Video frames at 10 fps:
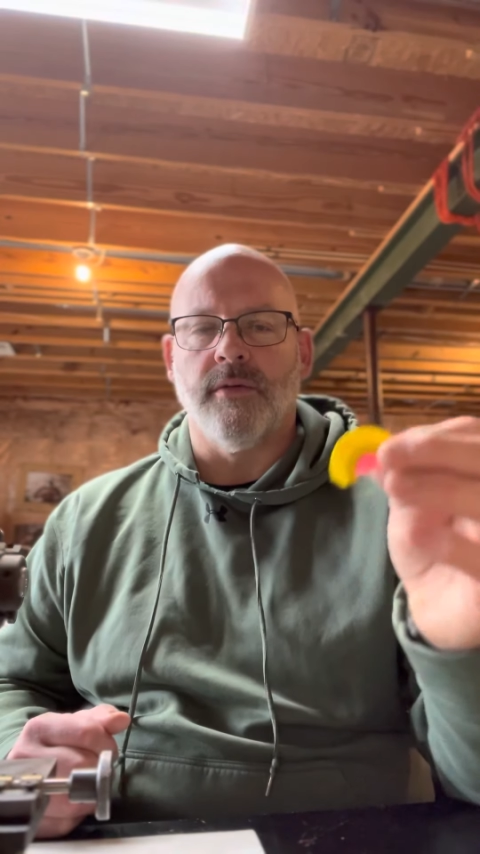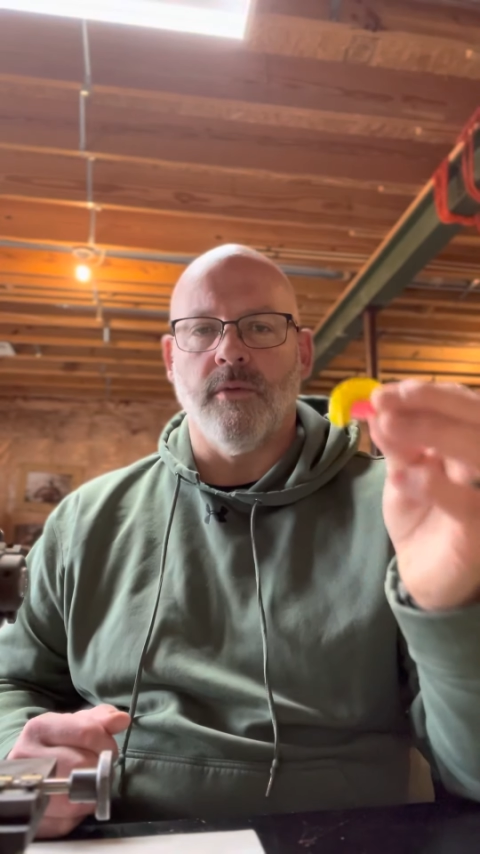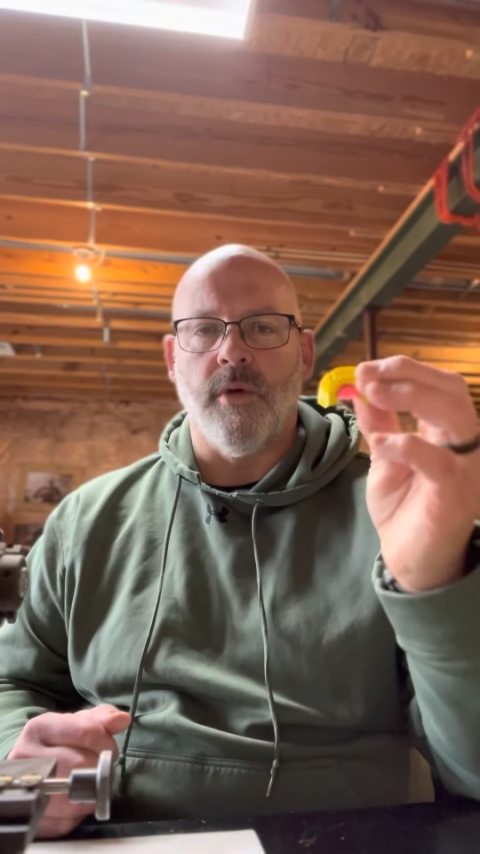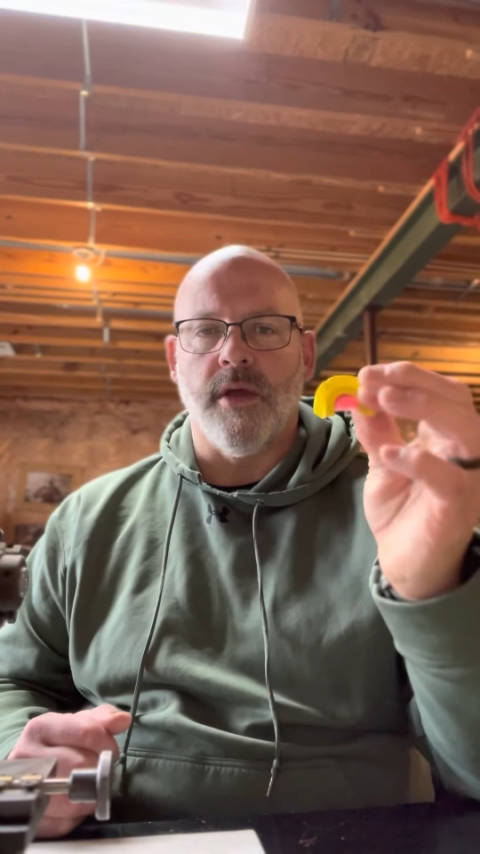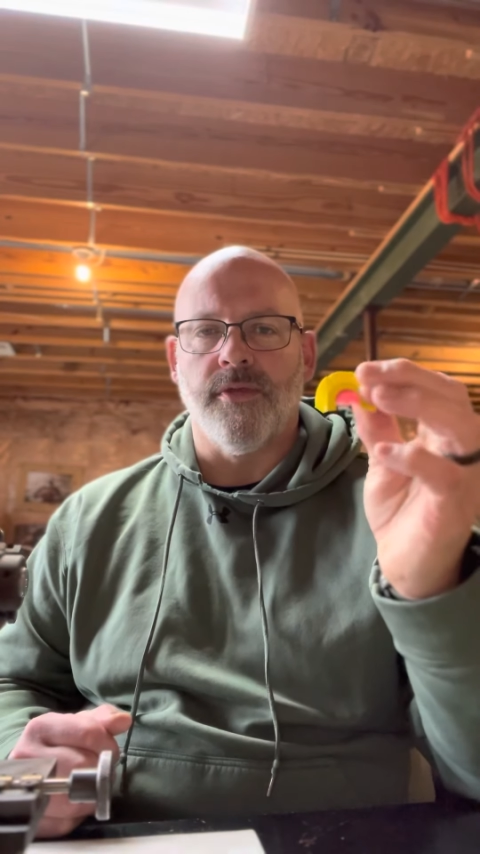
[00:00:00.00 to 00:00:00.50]

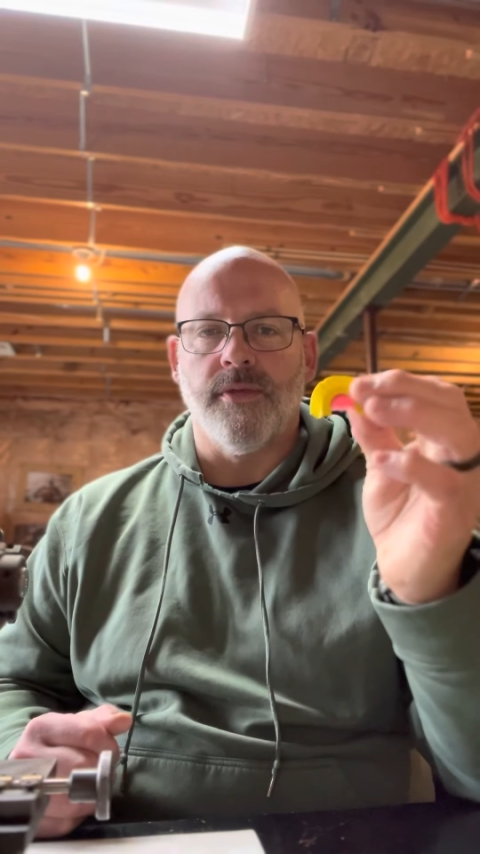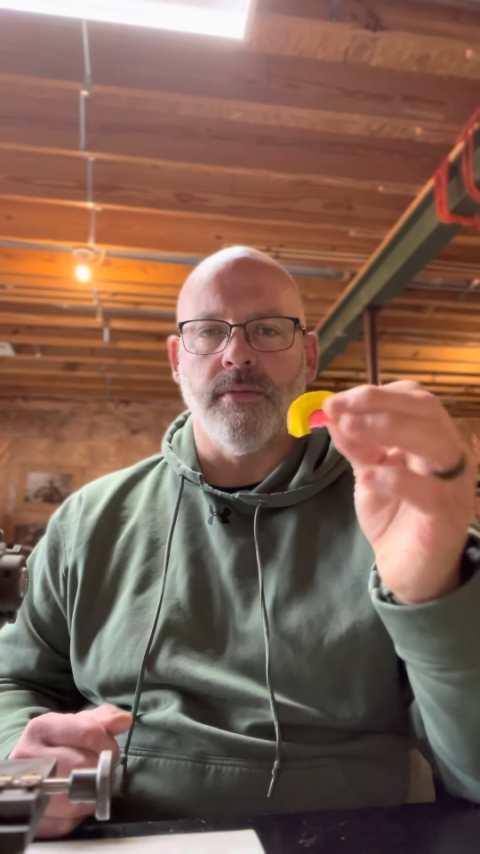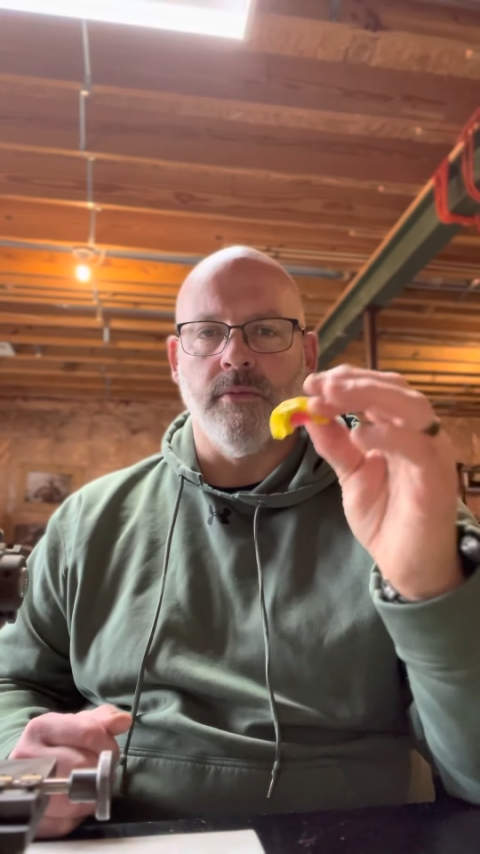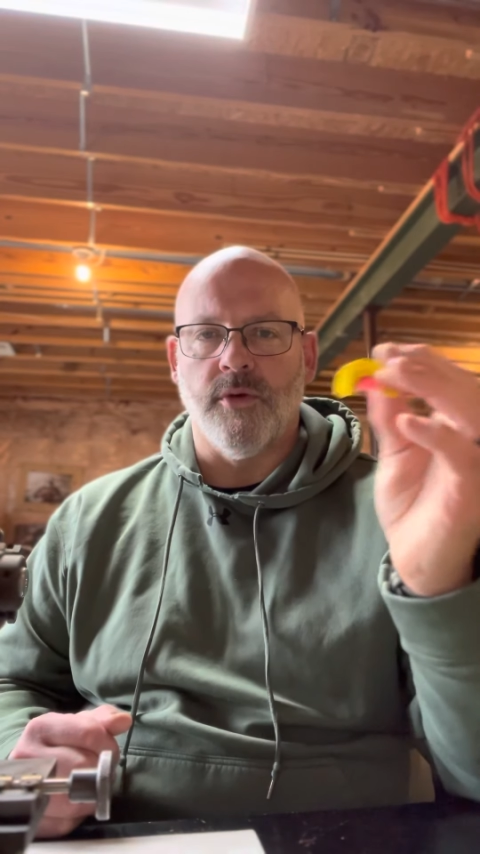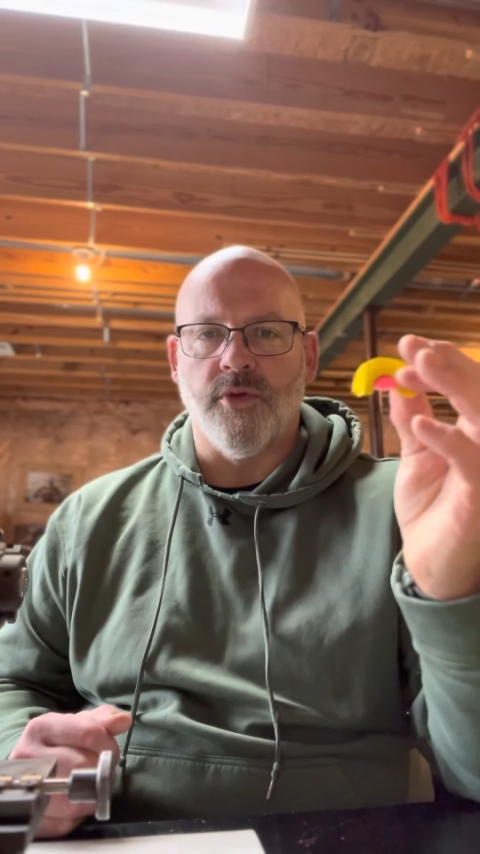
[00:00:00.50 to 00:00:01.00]
with
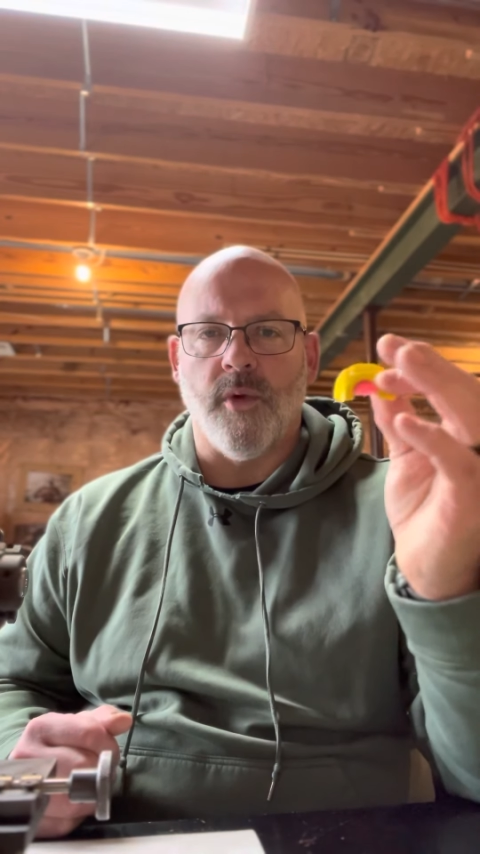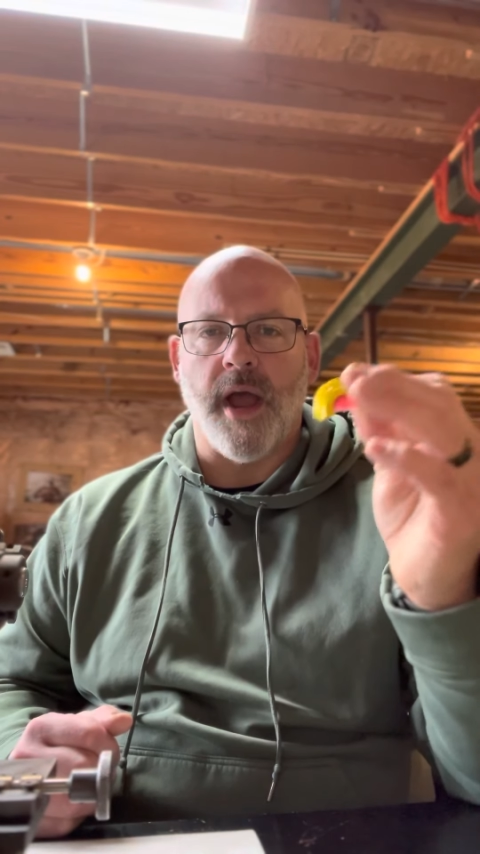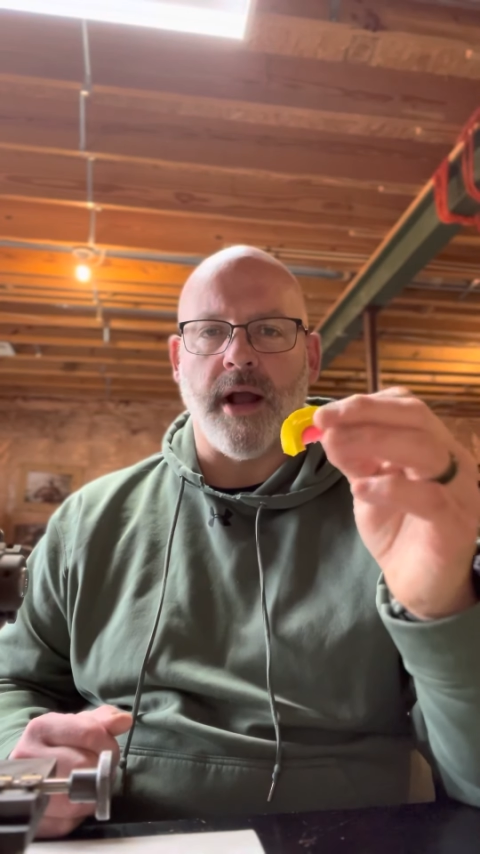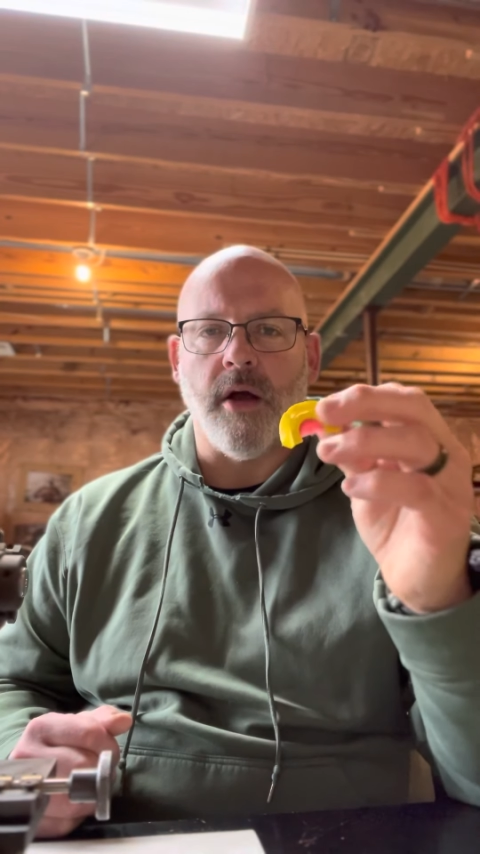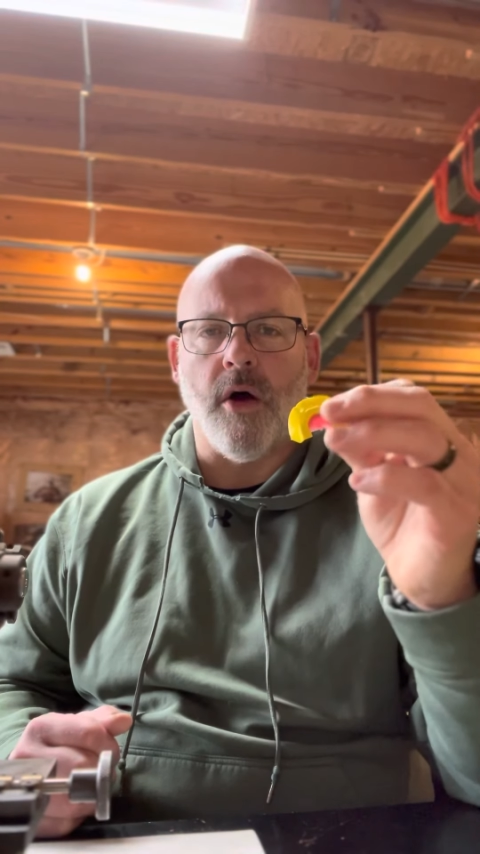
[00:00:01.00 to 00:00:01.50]
the way
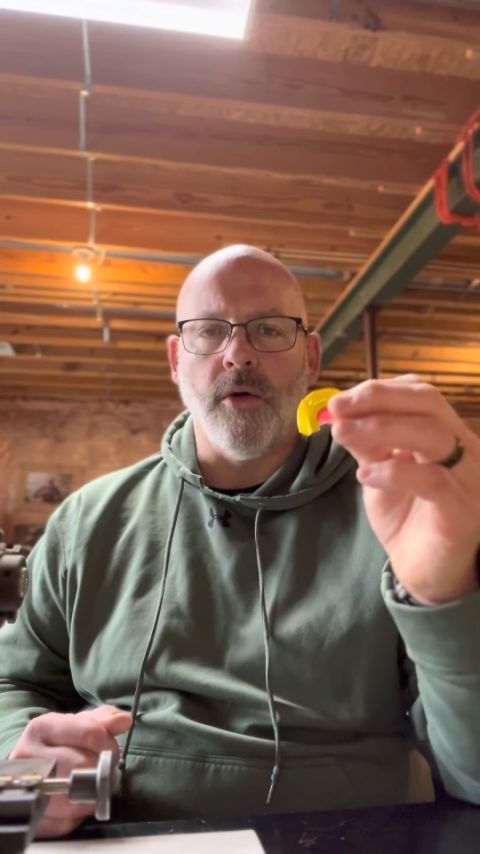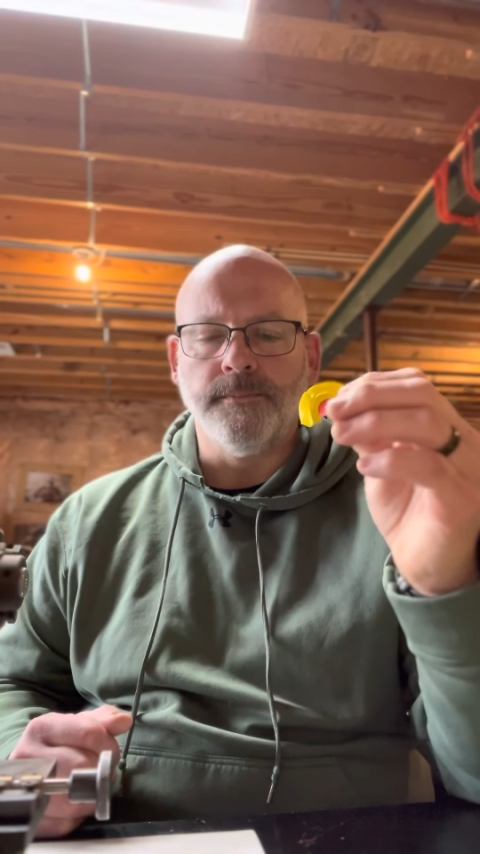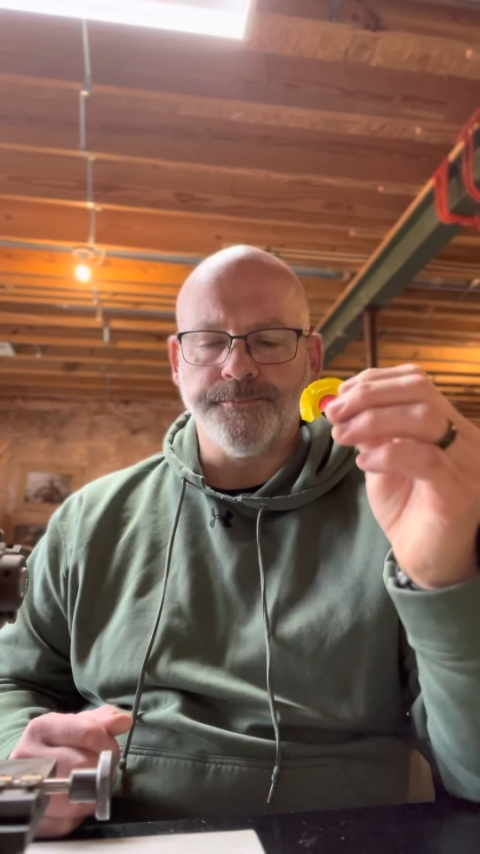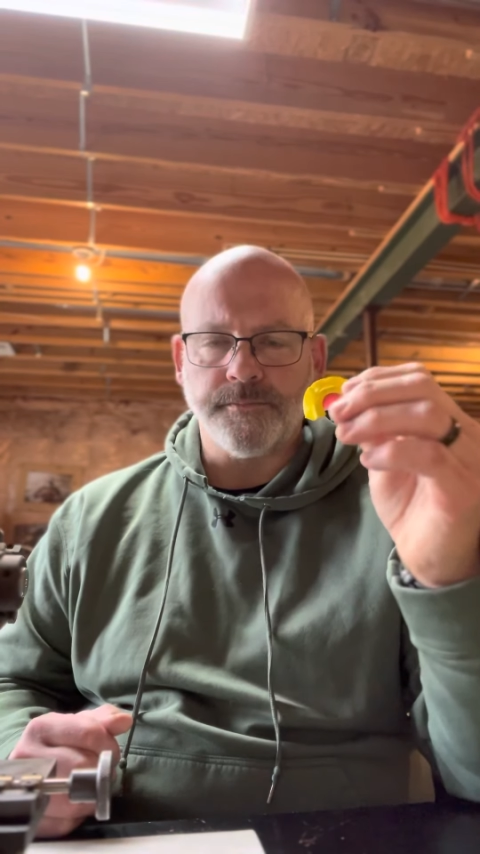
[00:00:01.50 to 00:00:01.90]
I call,